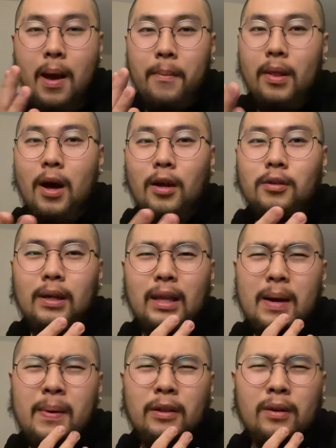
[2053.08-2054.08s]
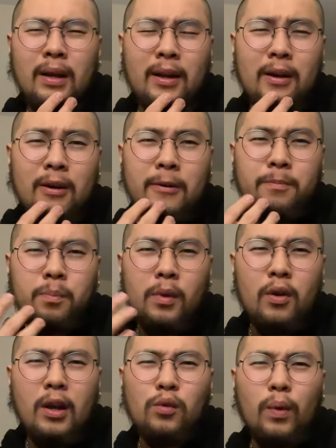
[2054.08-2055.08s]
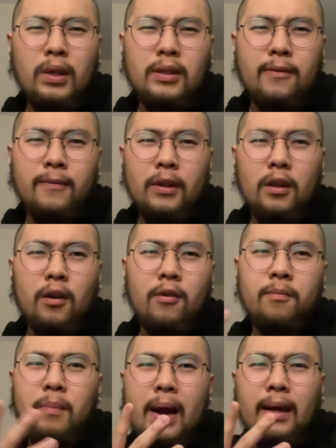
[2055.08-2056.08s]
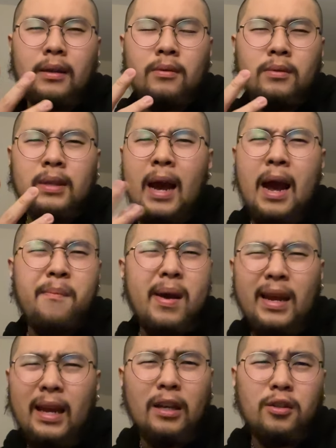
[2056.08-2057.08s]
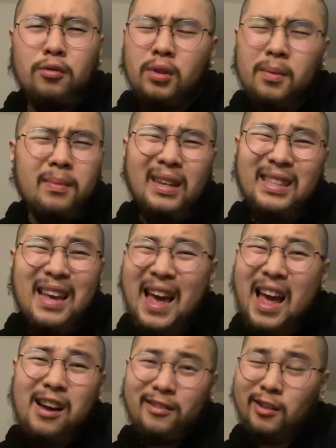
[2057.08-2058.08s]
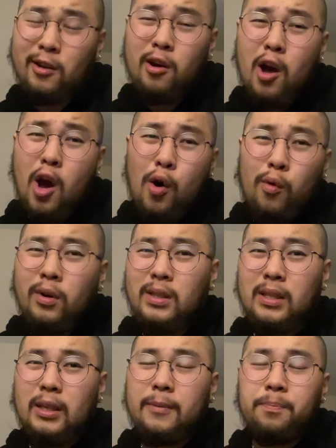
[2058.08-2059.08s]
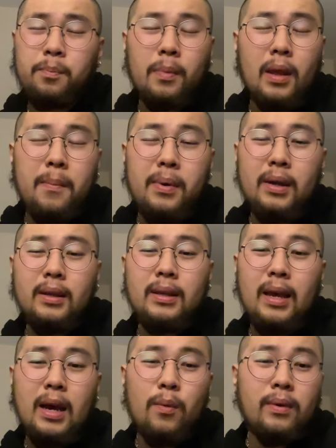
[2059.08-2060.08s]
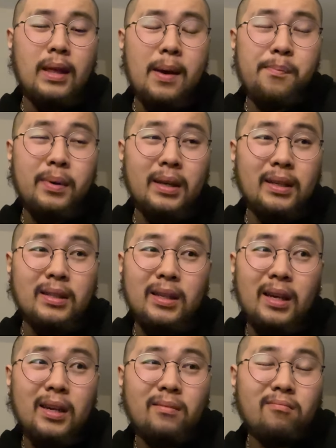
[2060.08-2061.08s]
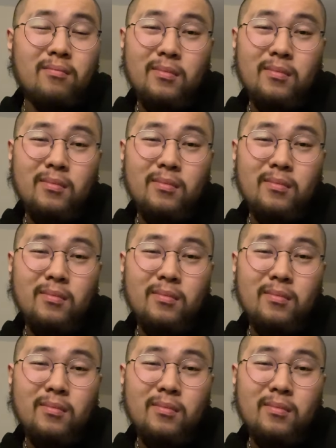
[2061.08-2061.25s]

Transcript: but also I think I might do like a graduation video of my time at KSU, something like that. I don't know. We'll see. But yeah, with that being said,